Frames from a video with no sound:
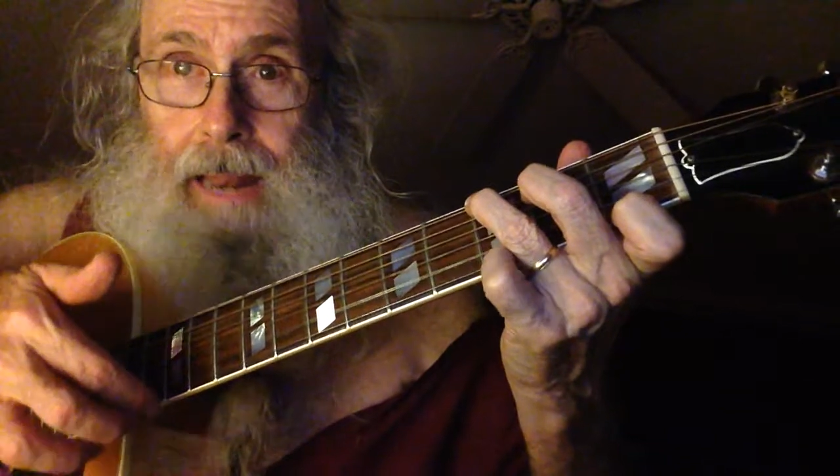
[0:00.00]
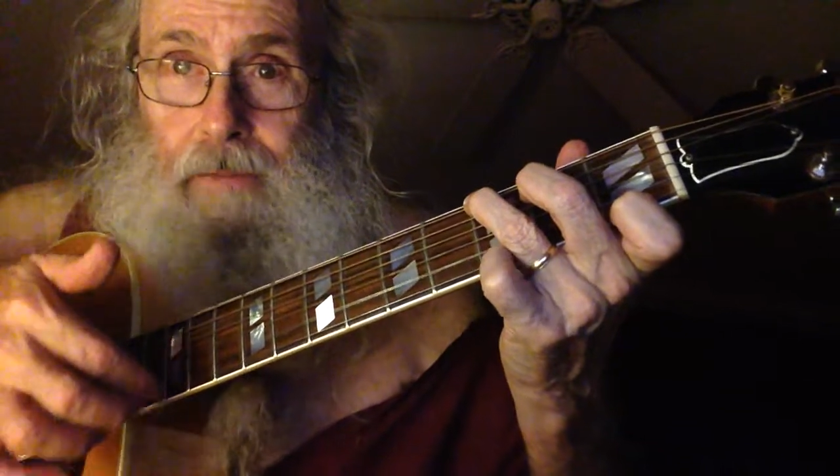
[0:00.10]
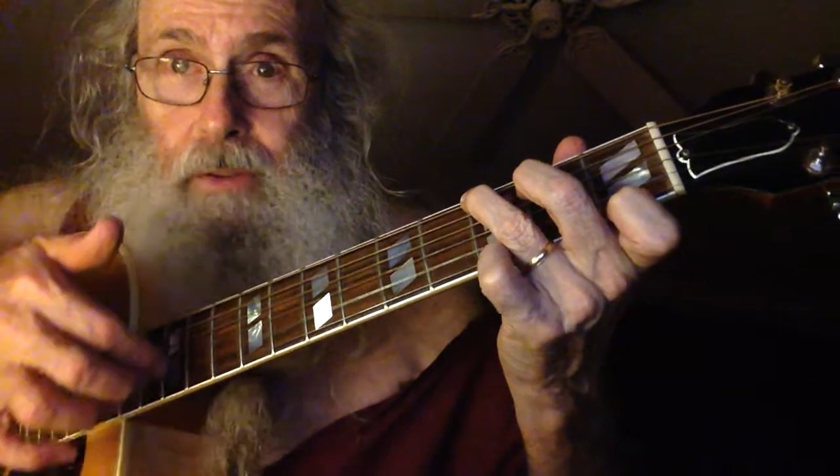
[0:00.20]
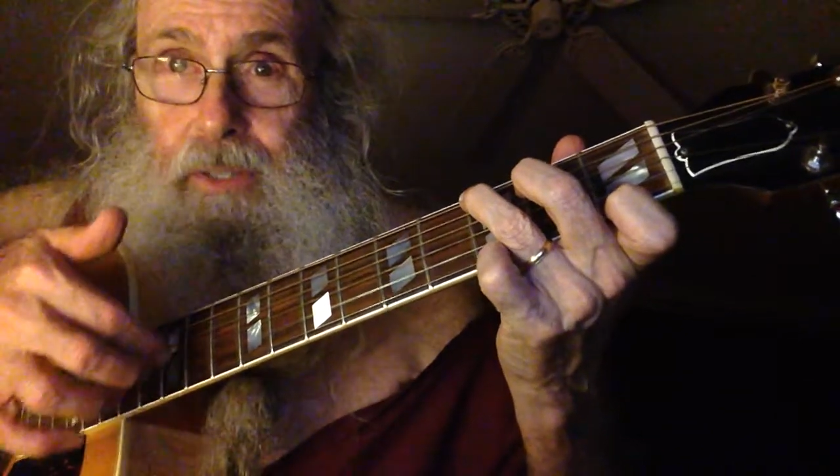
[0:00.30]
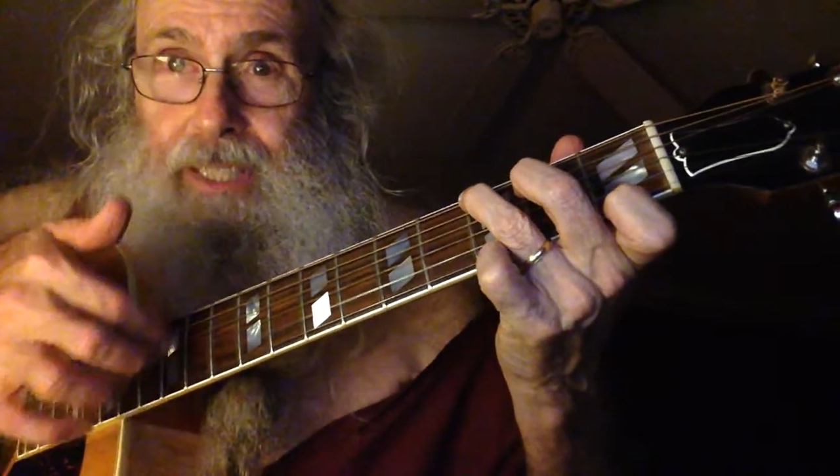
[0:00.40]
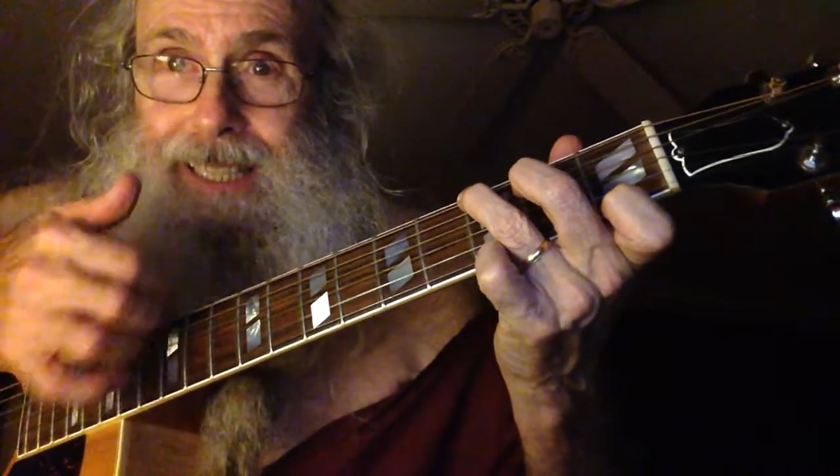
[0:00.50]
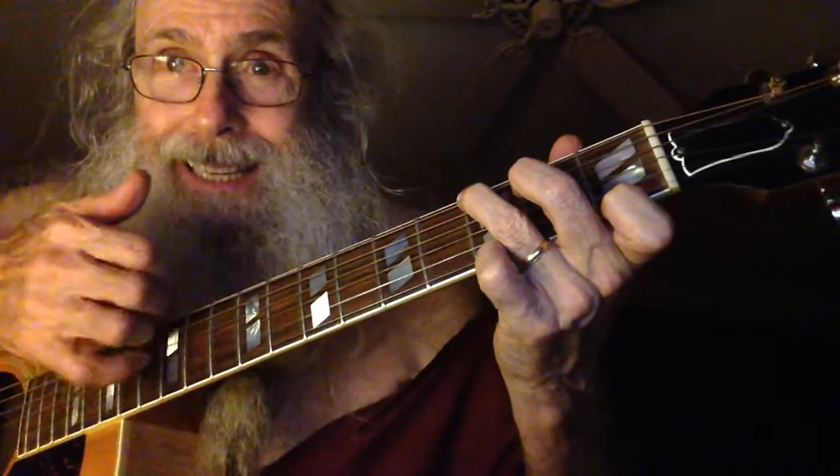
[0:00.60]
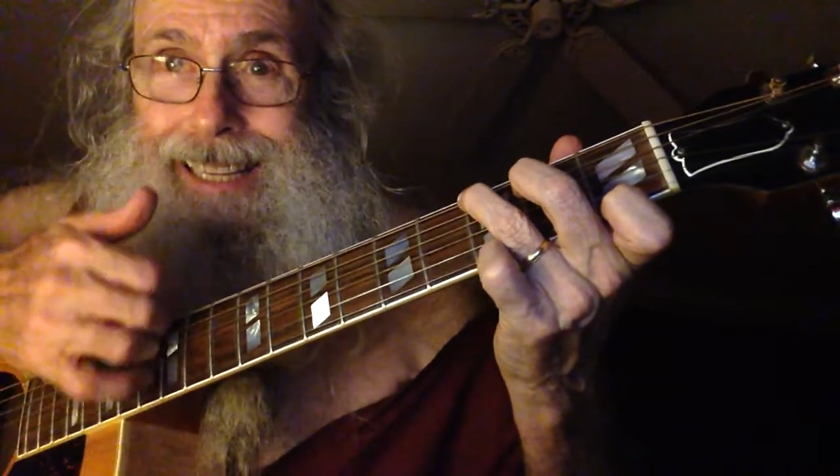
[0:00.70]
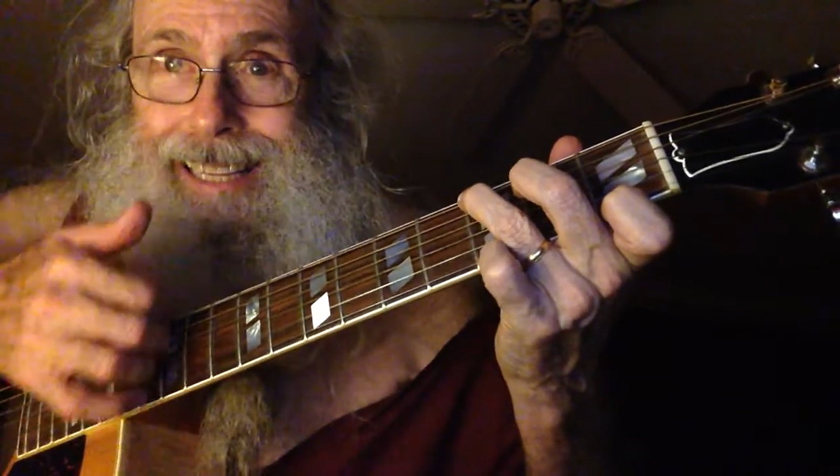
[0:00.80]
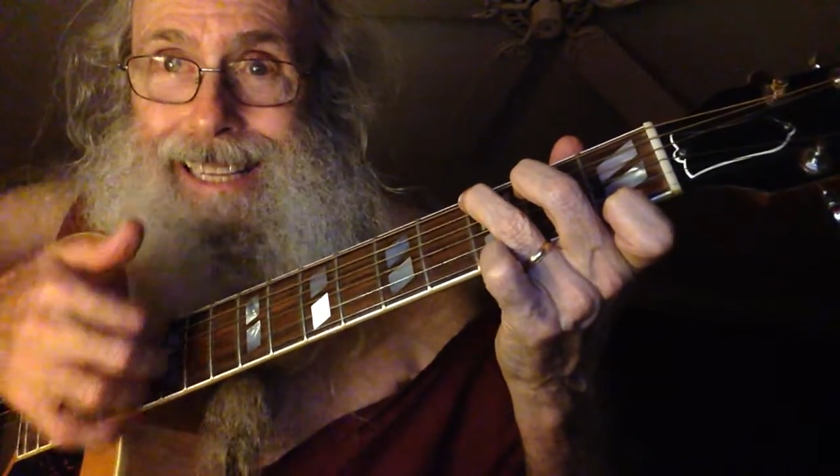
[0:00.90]
if you
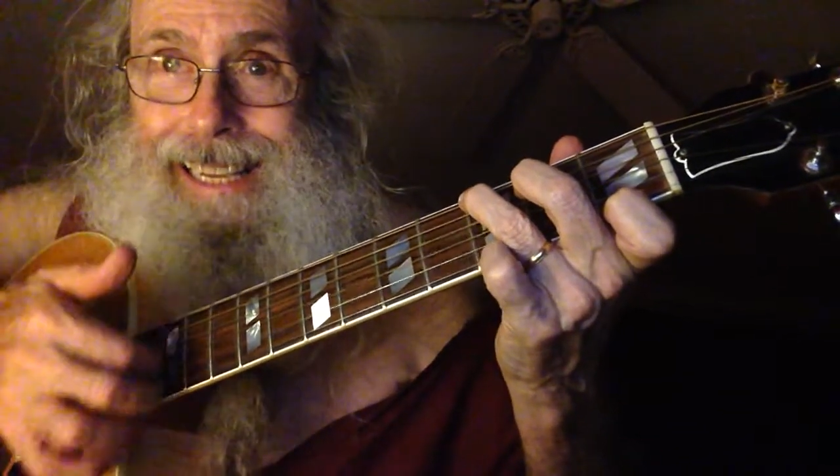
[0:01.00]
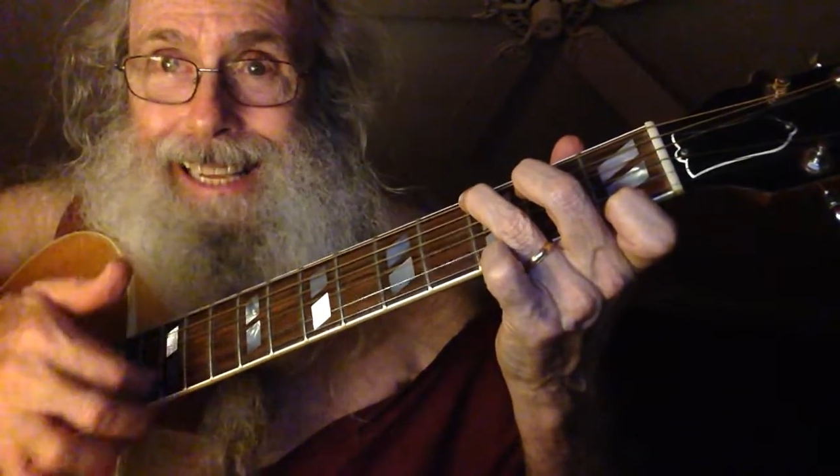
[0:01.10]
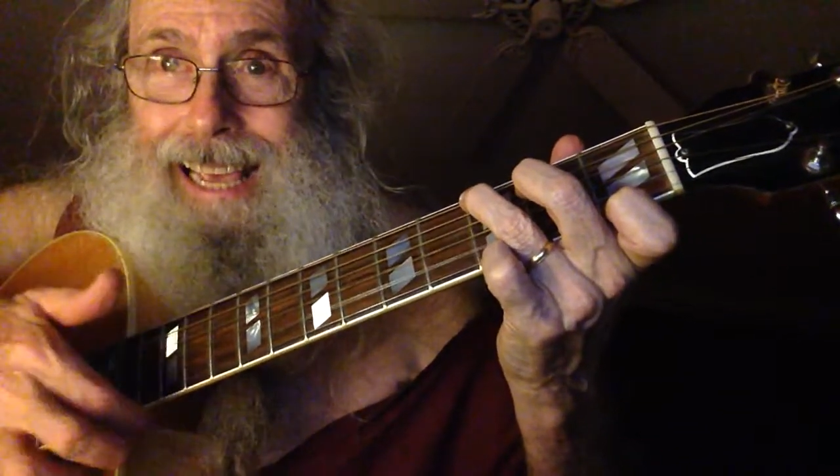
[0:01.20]
see the